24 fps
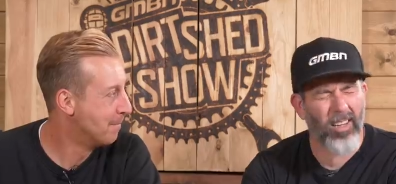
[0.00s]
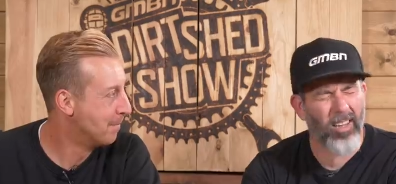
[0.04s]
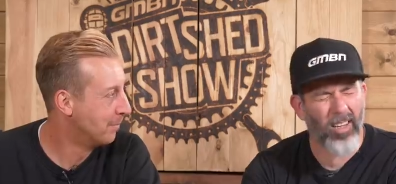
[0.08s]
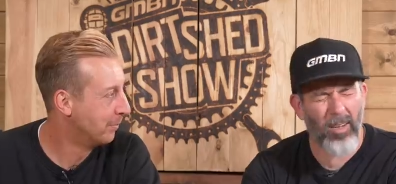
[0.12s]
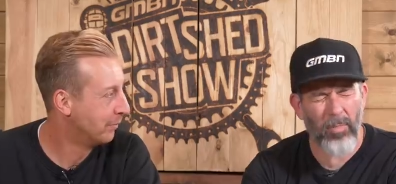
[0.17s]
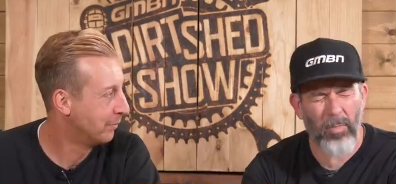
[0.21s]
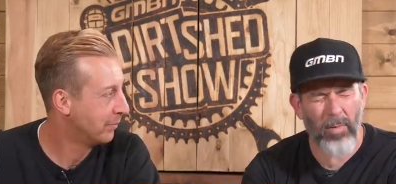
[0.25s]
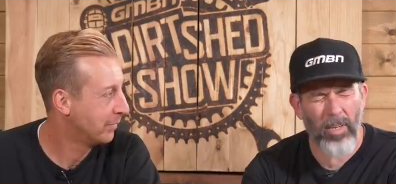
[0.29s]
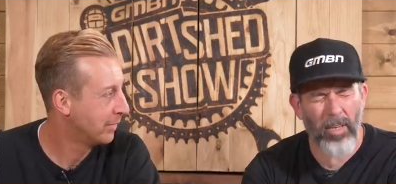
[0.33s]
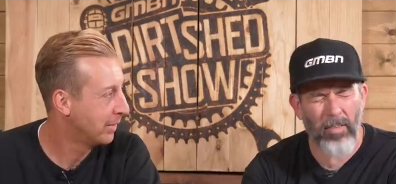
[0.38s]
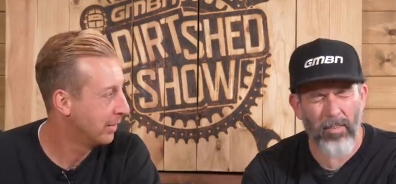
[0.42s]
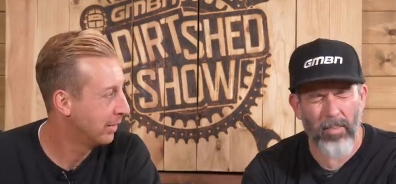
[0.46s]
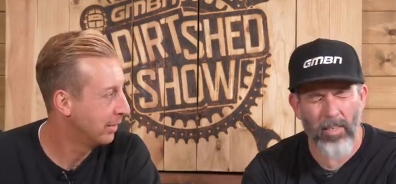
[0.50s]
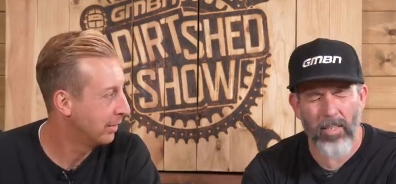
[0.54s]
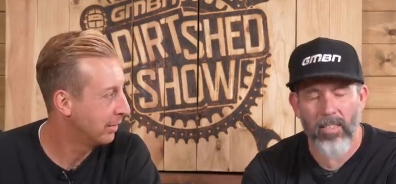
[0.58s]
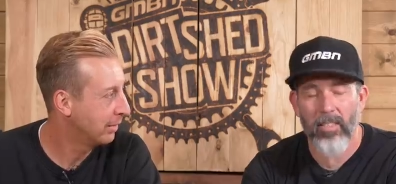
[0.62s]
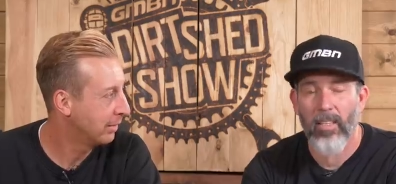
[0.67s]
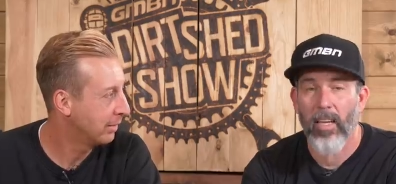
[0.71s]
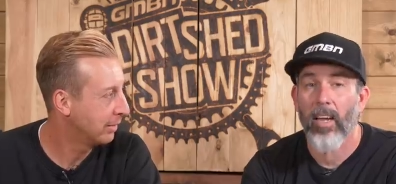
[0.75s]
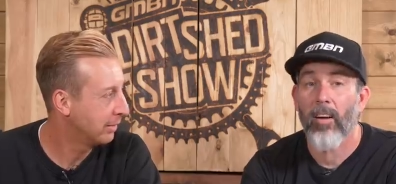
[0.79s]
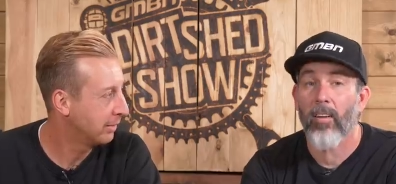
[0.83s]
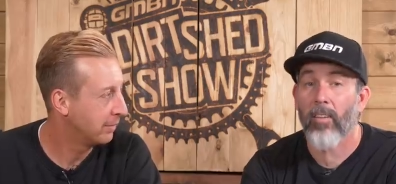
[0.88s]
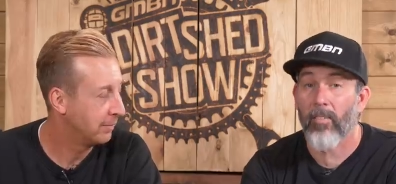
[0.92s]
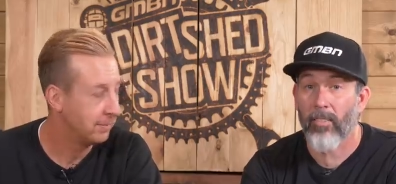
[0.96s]
Speaker 1: I can't believe this.
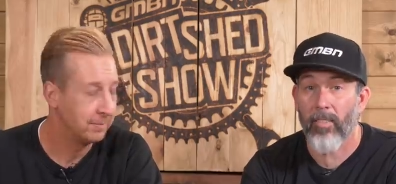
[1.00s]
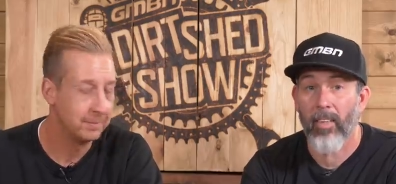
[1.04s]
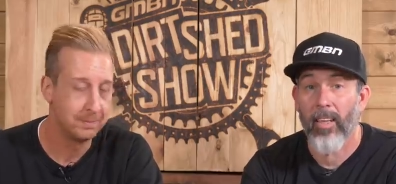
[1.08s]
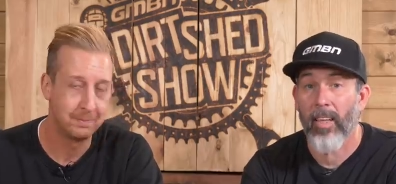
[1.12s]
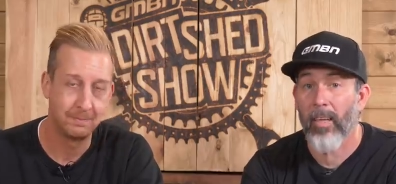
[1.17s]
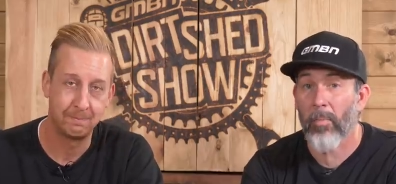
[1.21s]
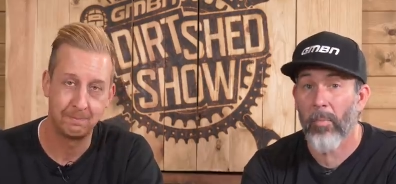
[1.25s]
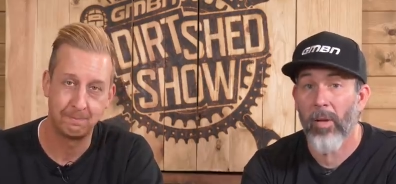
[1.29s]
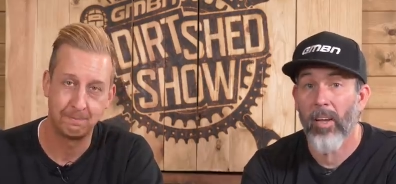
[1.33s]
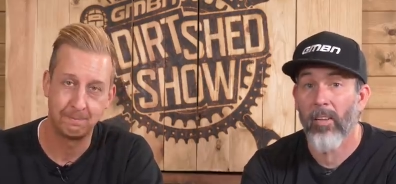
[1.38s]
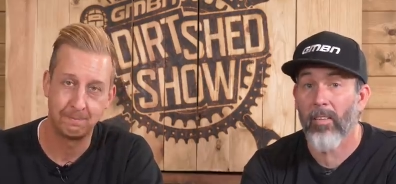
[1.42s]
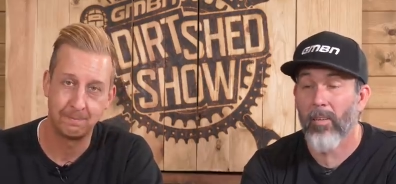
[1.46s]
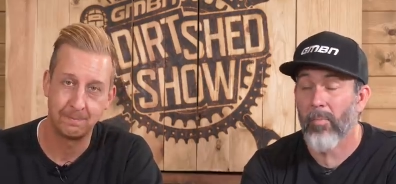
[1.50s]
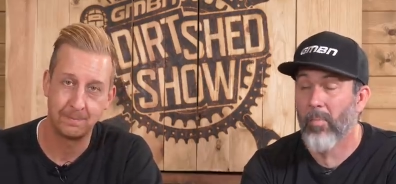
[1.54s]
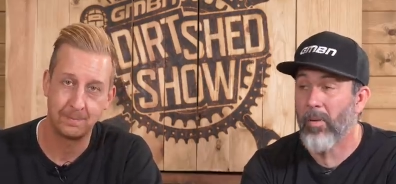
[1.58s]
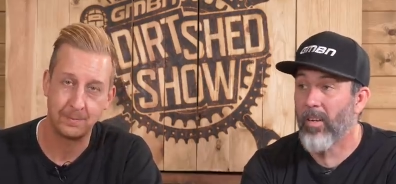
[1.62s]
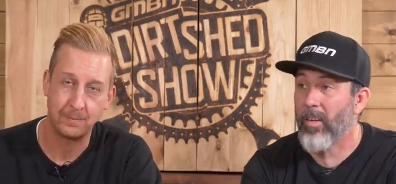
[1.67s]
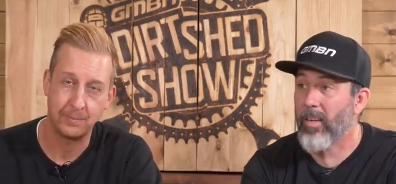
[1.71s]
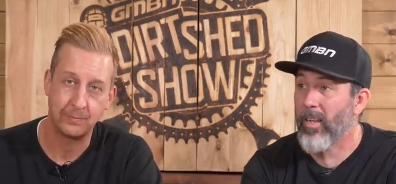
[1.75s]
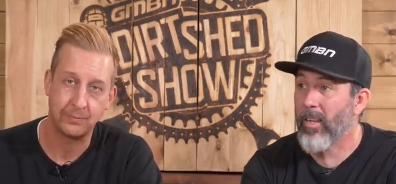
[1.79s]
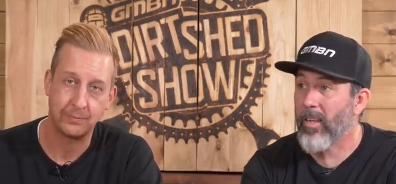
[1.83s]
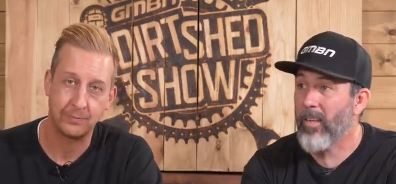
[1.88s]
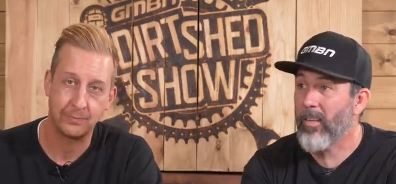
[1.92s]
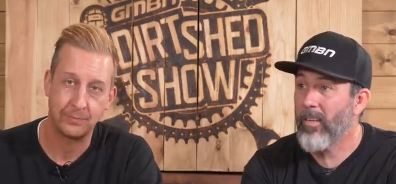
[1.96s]
They are a thing in mountain
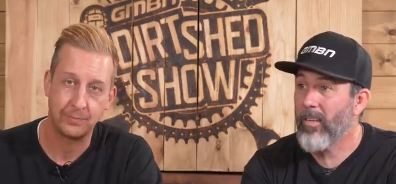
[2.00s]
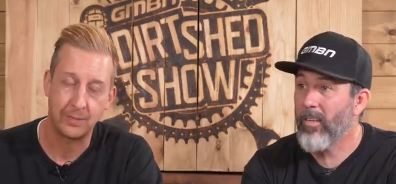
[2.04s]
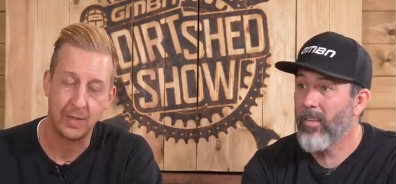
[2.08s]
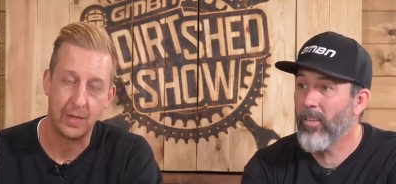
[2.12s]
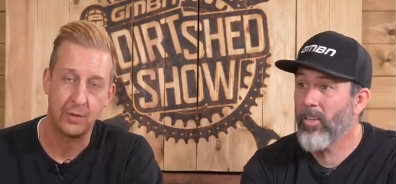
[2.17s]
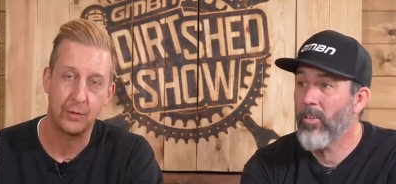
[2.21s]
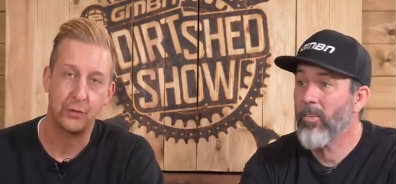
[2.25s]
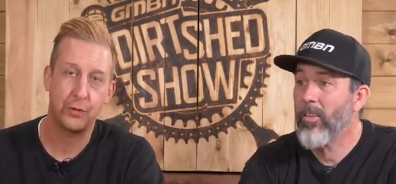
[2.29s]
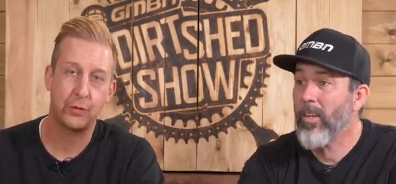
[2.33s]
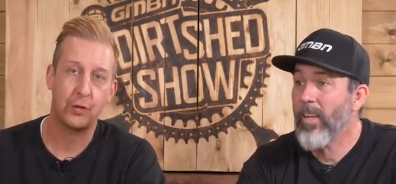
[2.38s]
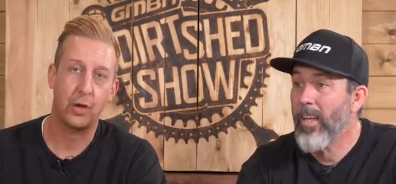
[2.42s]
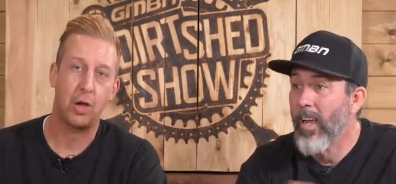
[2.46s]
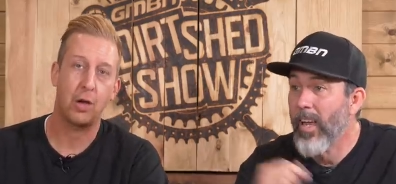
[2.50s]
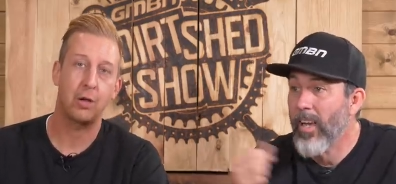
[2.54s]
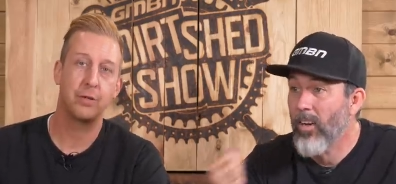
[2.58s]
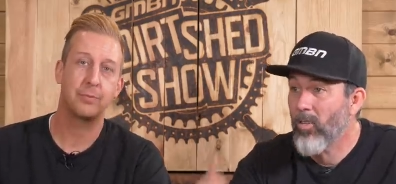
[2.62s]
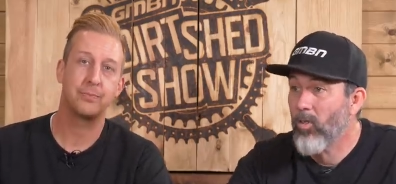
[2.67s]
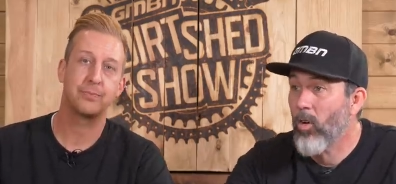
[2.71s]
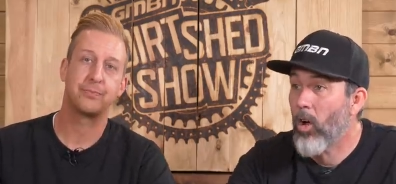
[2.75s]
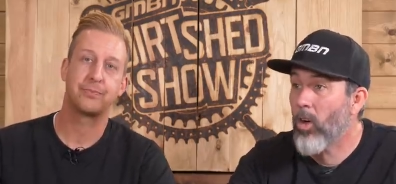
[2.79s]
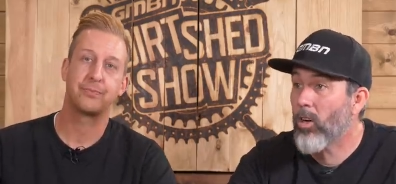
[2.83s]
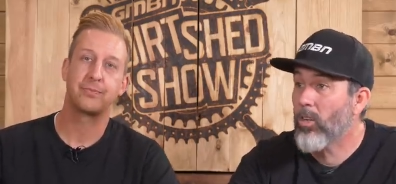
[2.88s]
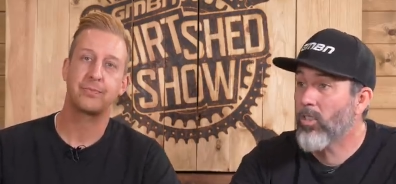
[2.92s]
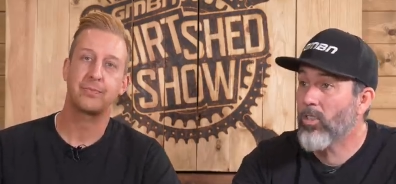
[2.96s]
biking. You can get
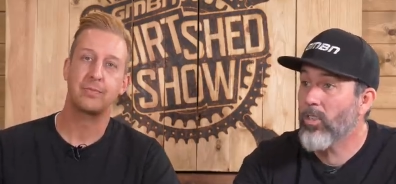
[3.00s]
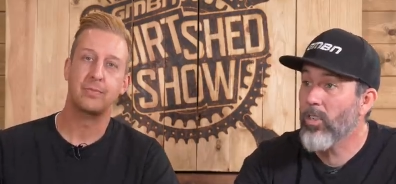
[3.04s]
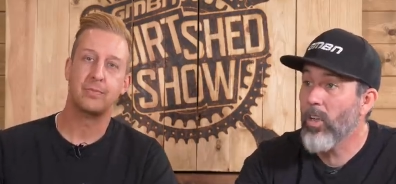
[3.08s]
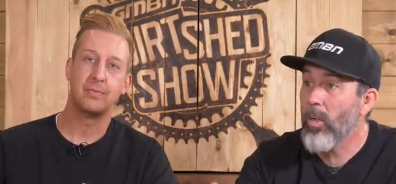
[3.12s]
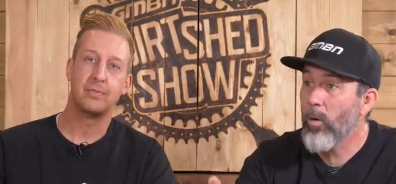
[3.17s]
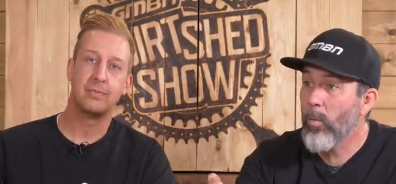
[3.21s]
Crocs